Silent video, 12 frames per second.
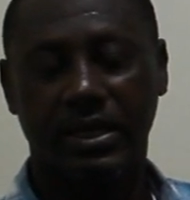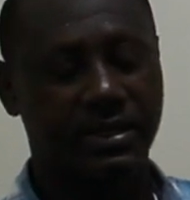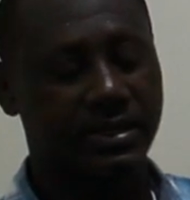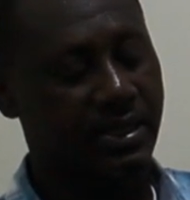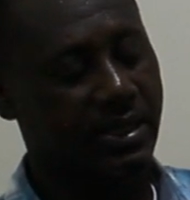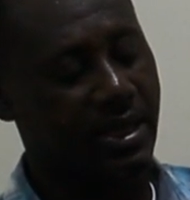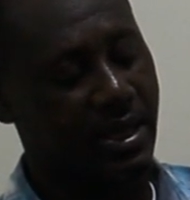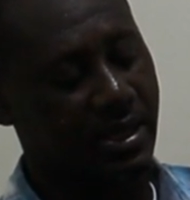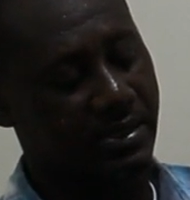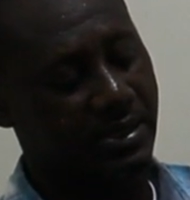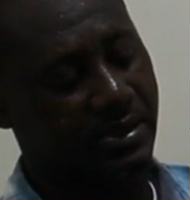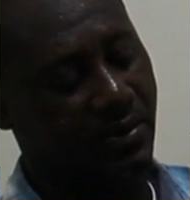the cylinder
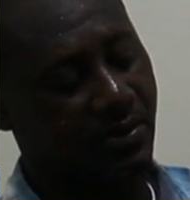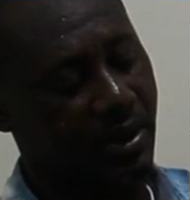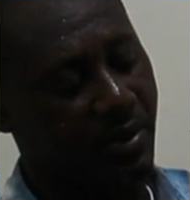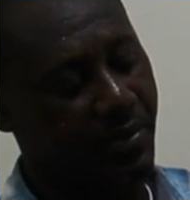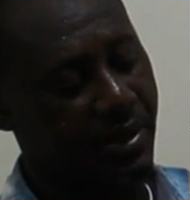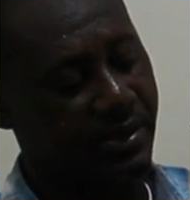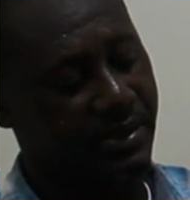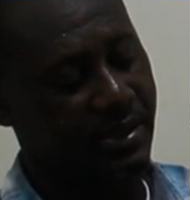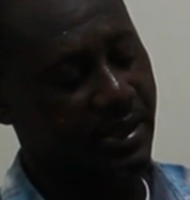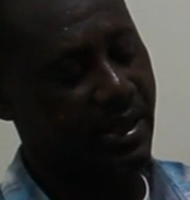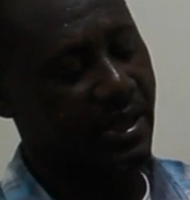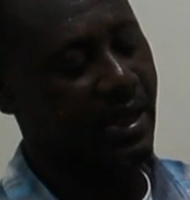has a circular base
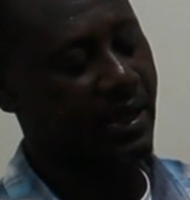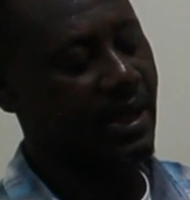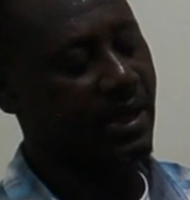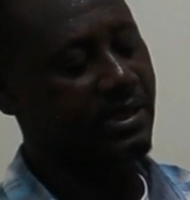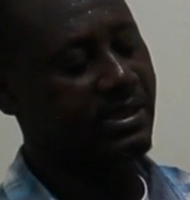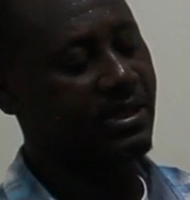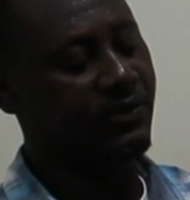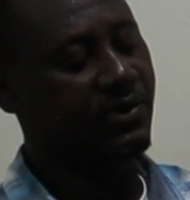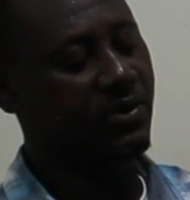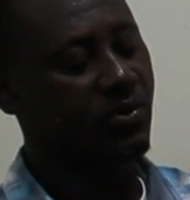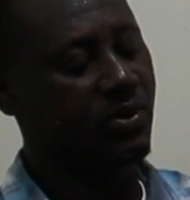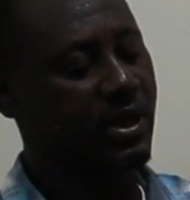and that is
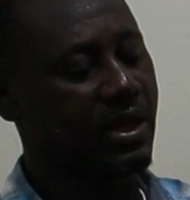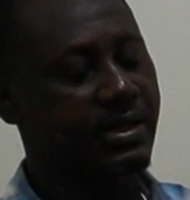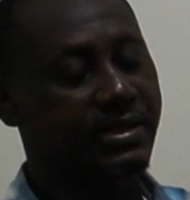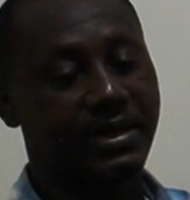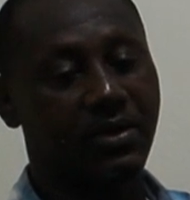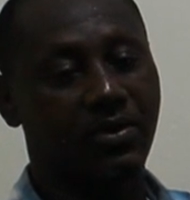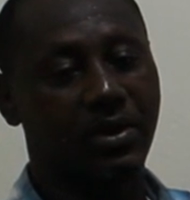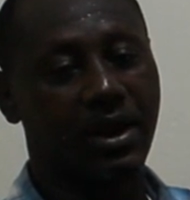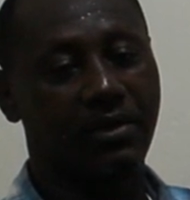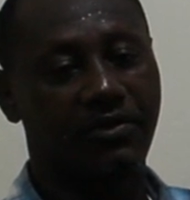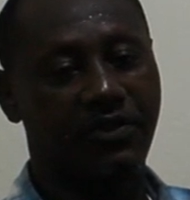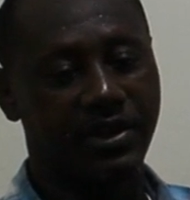giving you the
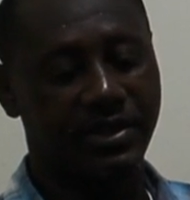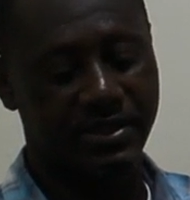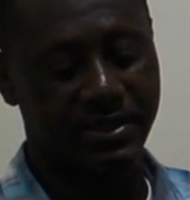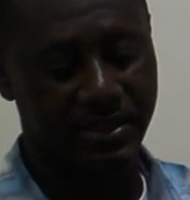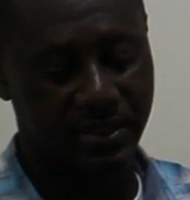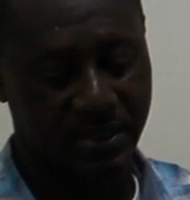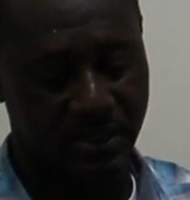circular face